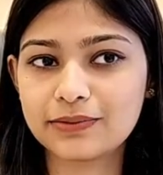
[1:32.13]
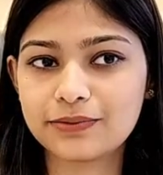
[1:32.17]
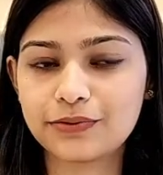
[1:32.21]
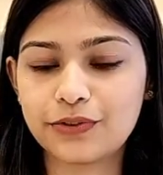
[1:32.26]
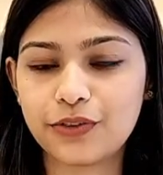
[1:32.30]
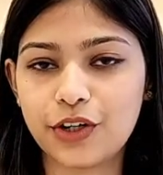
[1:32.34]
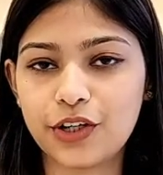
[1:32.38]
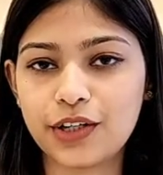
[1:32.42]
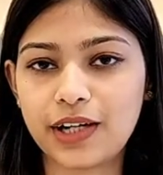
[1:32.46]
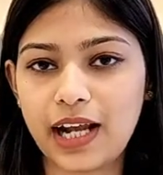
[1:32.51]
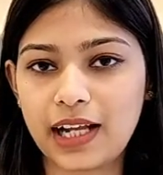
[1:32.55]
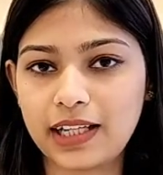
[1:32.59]

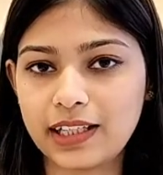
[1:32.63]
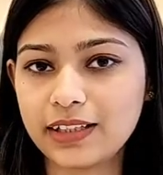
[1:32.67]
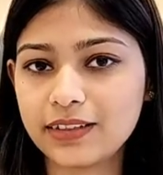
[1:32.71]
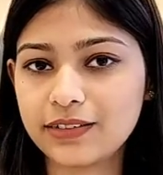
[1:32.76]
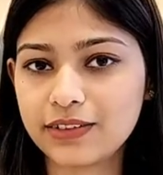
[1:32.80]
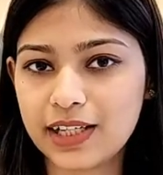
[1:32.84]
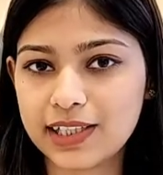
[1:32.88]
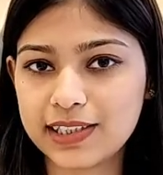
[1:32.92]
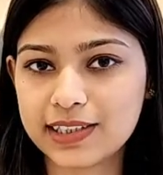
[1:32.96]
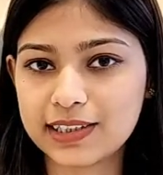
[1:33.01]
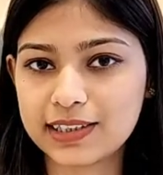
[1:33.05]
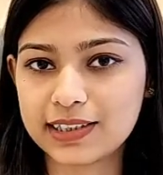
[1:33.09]
for any
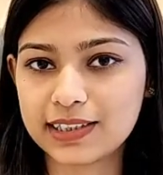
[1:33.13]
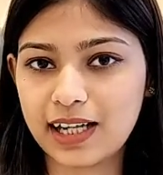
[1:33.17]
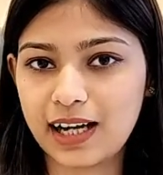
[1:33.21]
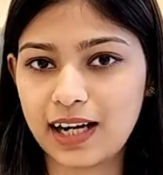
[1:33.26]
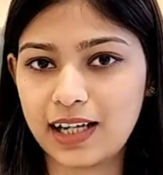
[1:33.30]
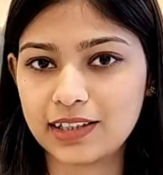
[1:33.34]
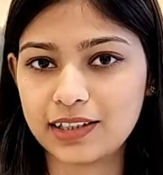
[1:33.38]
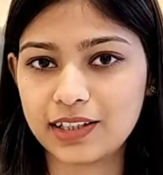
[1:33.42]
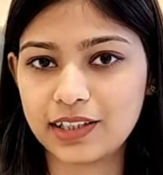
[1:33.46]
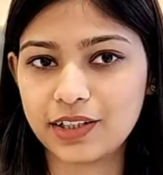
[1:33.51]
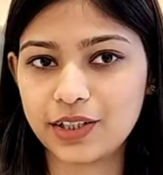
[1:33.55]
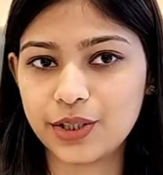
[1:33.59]
credit
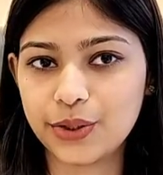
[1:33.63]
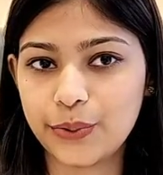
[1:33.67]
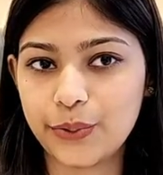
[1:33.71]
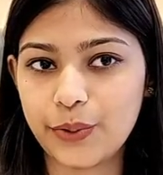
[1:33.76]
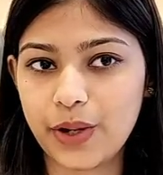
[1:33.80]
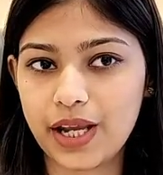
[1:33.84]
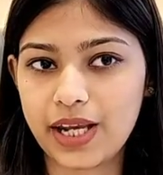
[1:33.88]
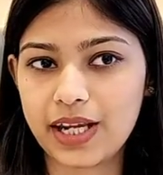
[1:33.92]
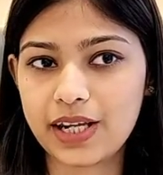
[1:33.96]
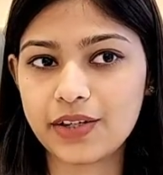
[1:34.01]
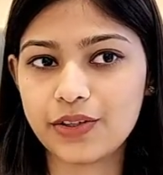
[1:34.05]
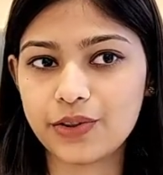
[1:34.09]
card in
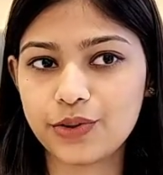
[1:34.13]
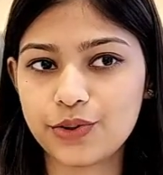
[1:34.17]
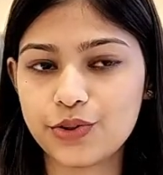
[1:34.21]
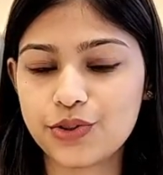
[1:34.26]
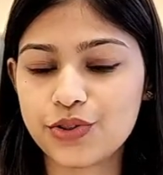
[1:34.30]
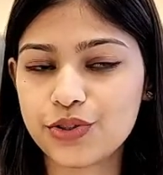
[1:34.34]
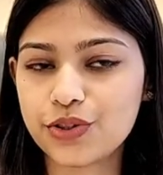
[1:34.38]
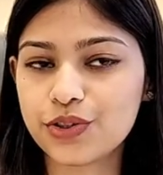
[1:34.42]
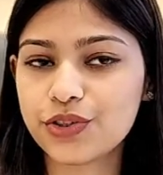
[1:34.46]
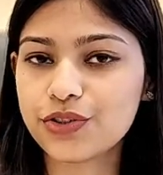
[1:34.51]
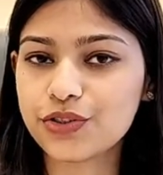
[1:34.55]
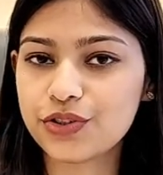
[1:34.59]
UAE, you
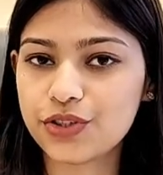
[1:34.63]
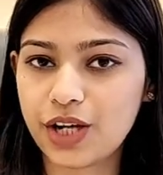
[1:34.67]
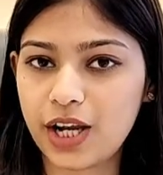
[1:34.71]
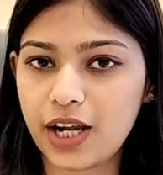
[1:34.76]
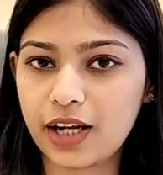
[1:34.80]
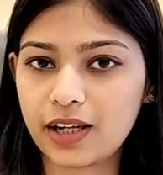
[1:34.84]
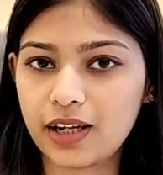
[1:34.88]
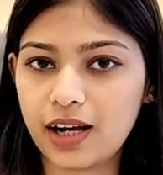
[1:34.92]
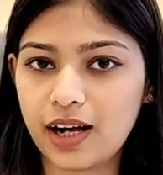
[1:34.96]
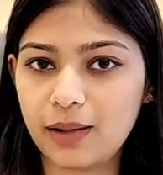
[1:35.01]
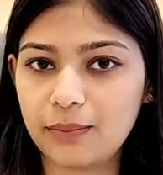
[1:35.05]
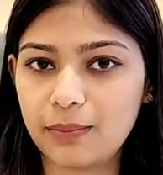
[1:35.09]
should
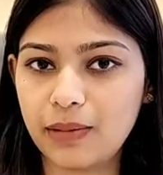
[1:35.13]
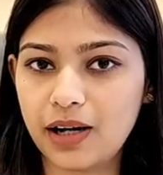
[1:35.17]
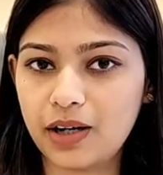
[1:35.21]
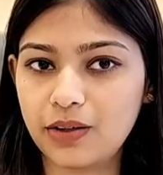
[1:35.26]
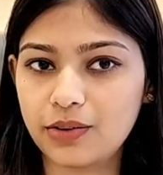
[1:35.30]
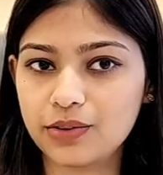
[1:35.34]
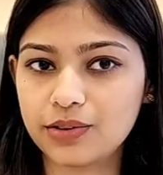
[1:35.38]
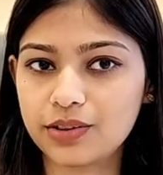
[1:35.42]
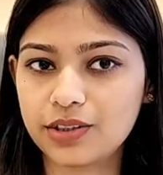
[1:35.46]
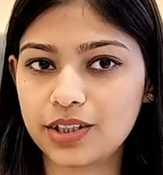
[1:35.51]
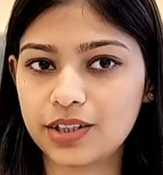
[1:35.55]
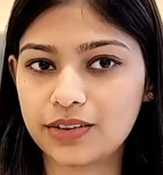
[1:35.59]
check
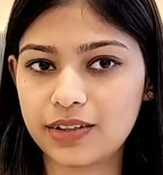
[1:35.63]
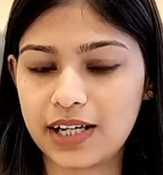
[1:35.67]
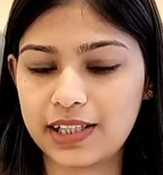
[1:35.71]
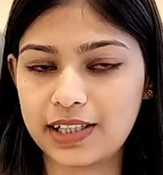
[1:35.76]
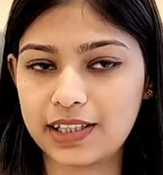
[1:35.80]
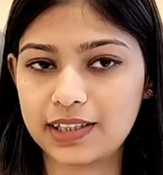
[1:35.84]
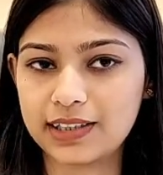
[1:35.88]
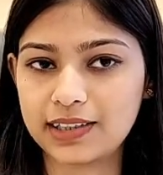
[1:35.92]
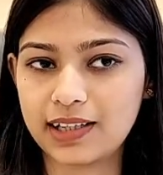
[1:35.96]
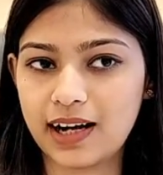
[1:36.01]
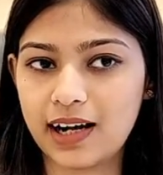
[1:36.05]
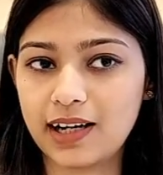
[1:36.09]
about the
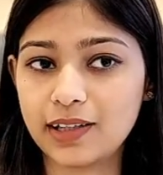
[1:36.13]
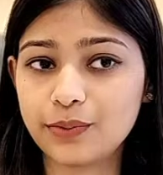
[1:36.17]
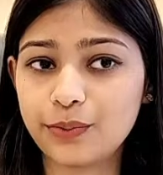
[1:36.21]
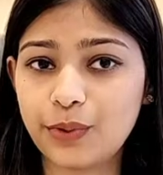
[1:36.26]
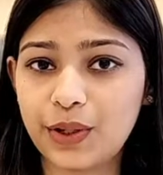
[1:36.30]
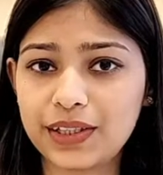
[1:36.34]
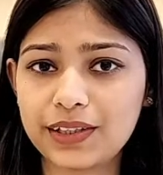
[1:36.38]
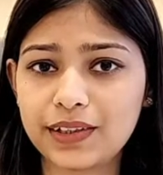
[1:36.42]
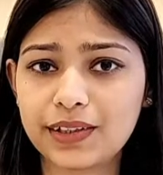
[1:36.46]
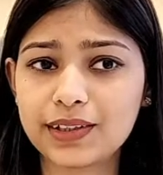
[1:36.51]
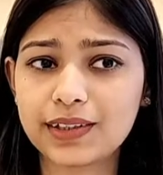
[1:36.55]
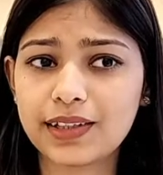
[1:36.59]
credit card
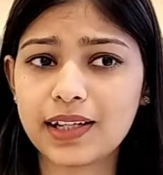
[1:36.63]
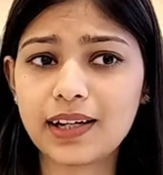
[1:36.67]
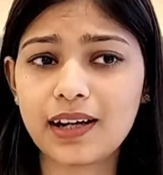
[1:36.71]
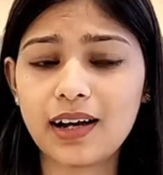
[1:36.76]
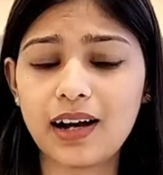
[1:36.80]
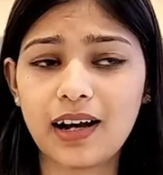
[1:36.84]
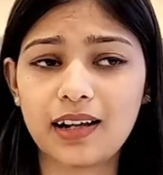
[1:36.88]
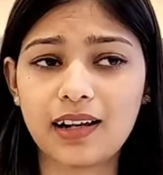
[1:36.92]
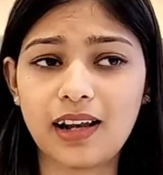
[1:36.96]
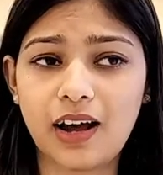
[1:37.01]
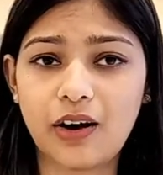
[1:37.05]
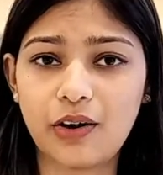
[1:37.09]
whether they
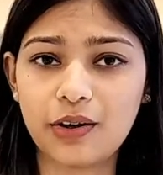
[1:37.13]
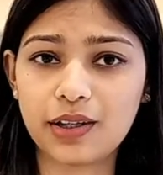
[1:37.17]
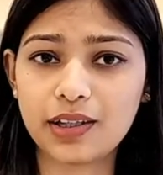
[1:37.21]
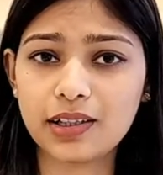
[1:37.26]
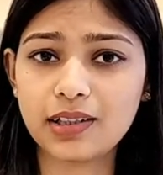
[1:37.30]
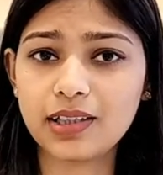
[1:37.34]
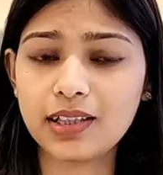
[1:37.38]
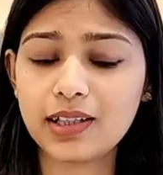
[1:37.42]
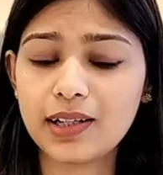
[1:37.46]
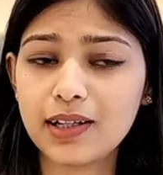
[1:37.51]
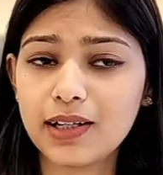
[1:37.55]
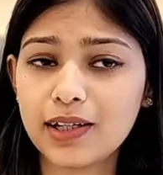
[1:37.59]
allowing